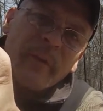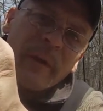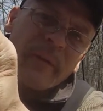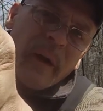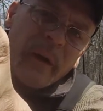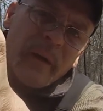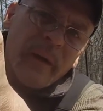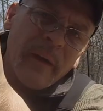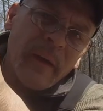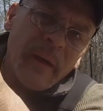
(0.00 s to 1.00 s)
right there.
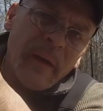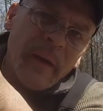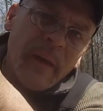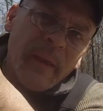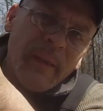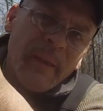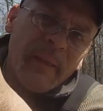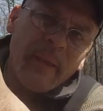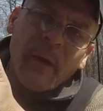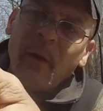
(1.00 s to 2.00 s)

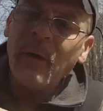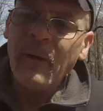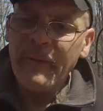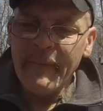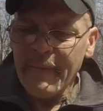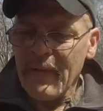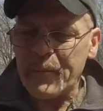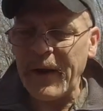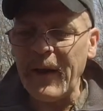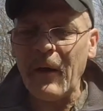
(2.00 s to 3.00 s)
You know?
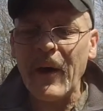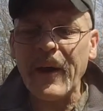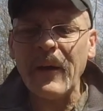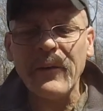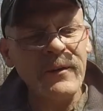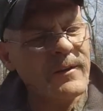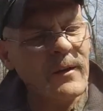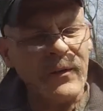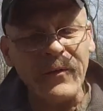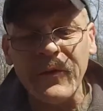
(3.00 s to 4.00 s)
But anyhow, I got a good
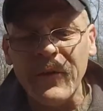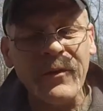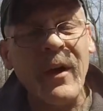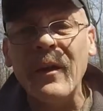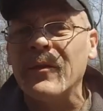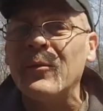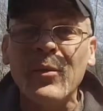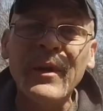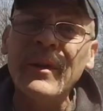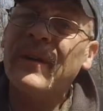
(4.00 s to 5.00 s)
deal. This head's in
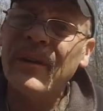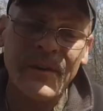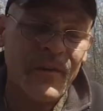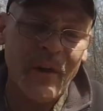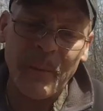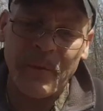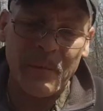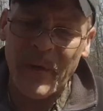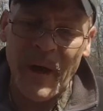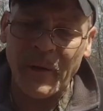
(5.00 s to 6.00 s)
really good shape, to
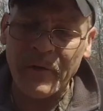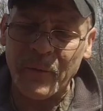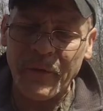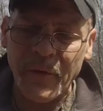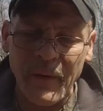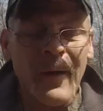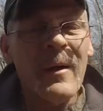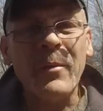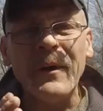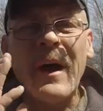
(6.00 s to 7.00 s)
be honest with you.
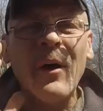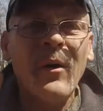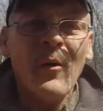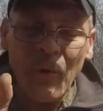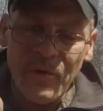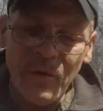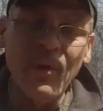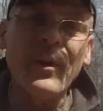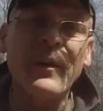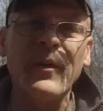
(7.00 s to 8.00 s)
But now, when you
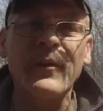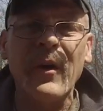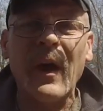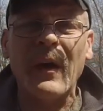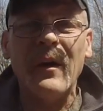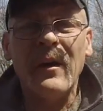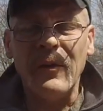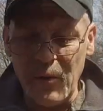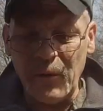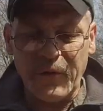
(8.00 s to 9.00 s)
look at this head,
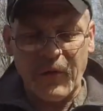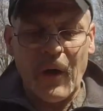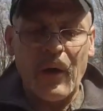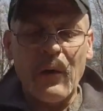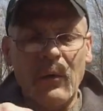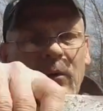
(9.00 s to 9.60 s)
you would say,